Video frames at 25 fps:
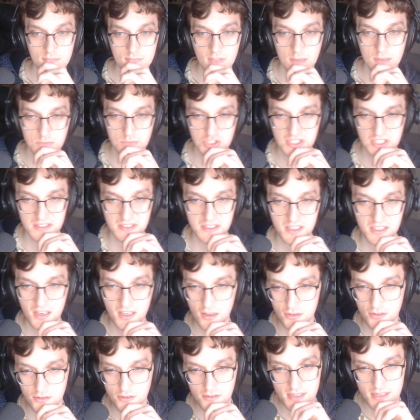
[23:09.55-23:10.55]
I'm just going to
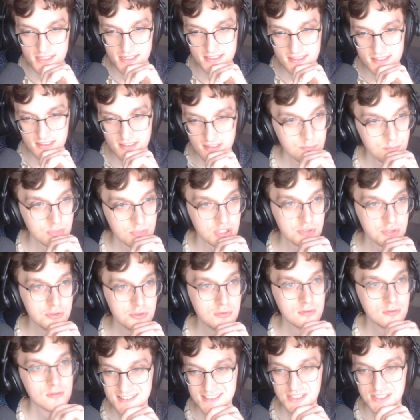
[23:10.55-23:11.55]
color this blue
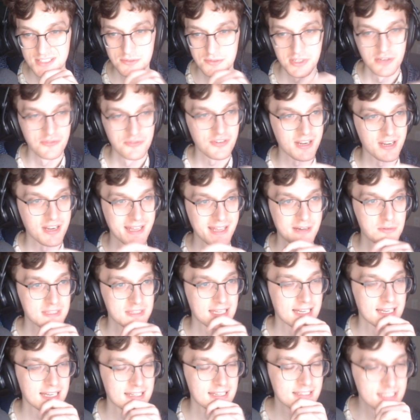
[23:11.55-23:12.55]
so we don't forget what
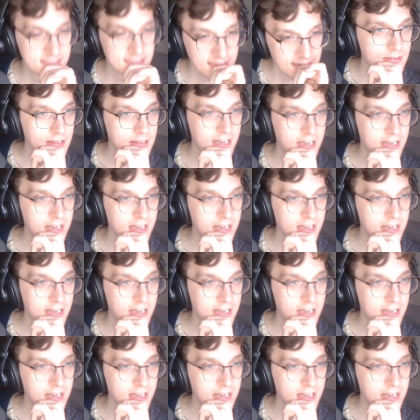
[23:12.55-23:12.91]
that is.